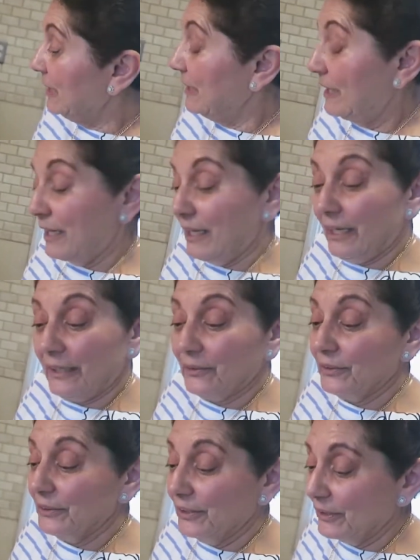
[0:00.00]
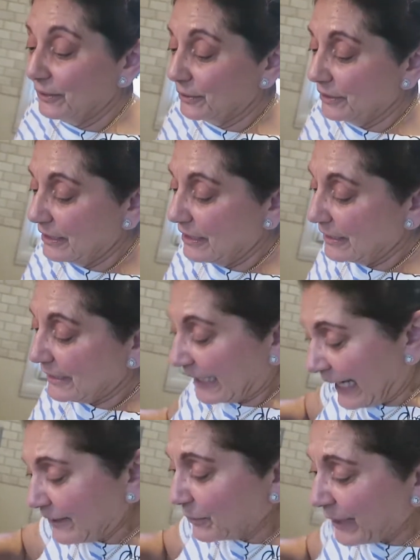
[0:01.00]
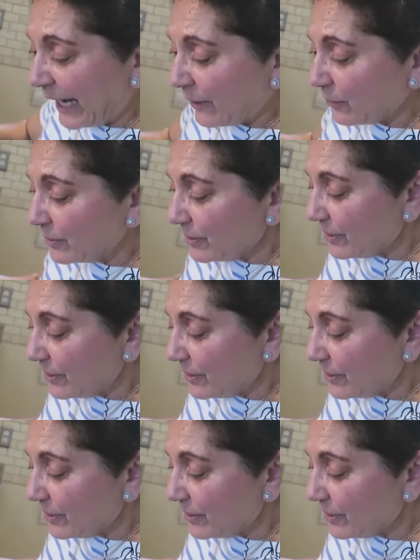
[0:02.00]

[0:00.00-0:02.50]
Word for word: I don't know. Can I do now?